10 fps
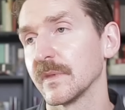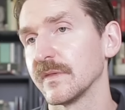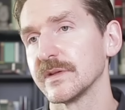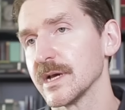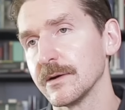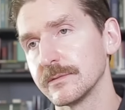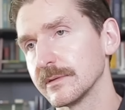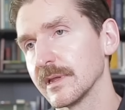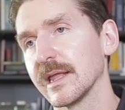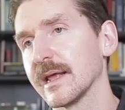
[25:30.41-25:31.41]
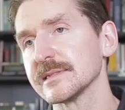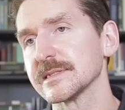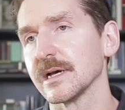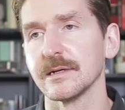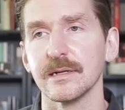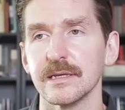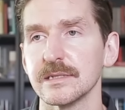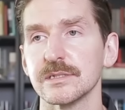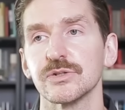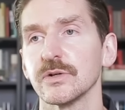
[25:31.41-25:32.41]
The tone it ends on
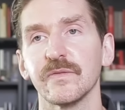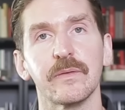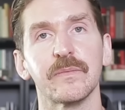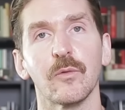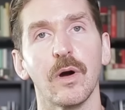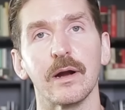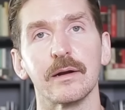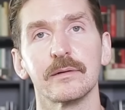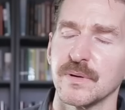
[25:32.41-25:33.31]
is true film noir.